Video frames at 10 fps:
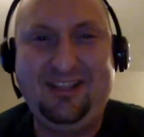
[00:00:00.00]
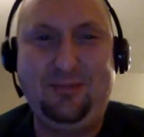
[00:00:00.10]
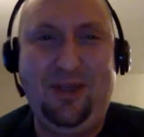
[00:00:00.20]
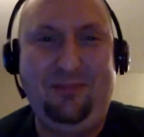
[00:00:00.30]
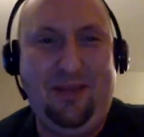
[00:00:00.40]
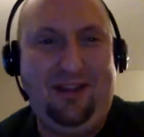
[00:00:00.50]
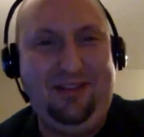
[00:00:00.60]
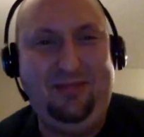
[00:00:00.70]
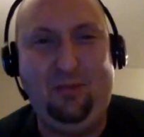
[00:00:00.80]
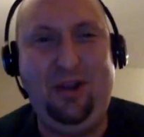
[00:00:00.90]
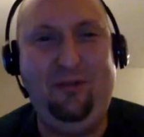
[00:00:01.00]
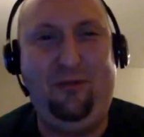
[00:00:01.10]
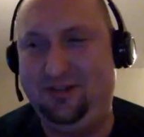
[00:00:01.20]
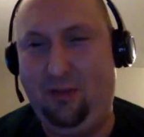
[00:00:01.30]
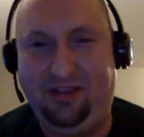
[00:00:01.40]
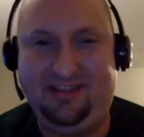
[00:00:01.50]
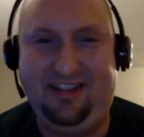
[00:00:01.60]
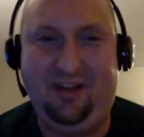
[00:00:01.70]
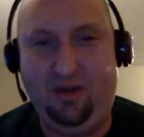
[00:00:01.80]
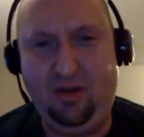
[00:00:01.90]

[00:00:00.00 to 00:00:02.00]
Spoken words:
hours yesterday just playing with this thing, going,